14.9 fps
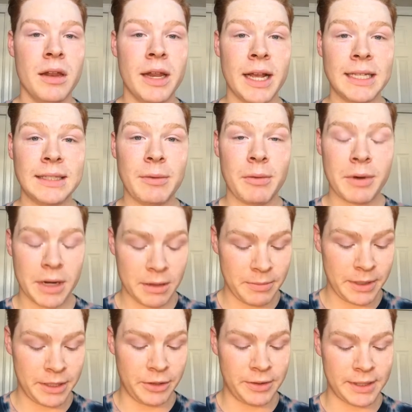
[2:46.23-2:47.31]
Next, what we're going to
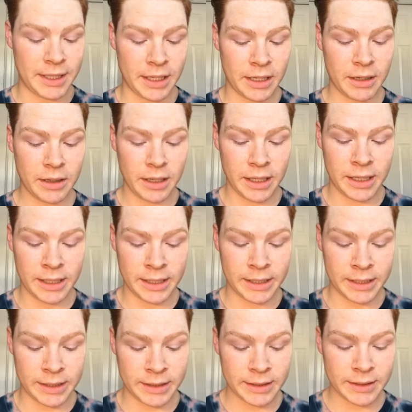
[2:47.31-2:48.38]
be using
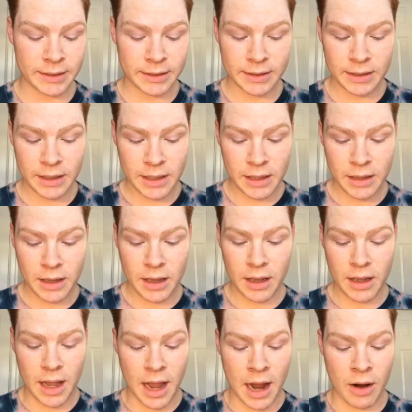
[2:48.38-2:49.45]
is
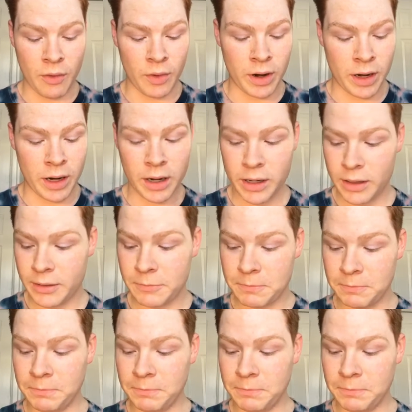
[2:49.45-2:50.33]
our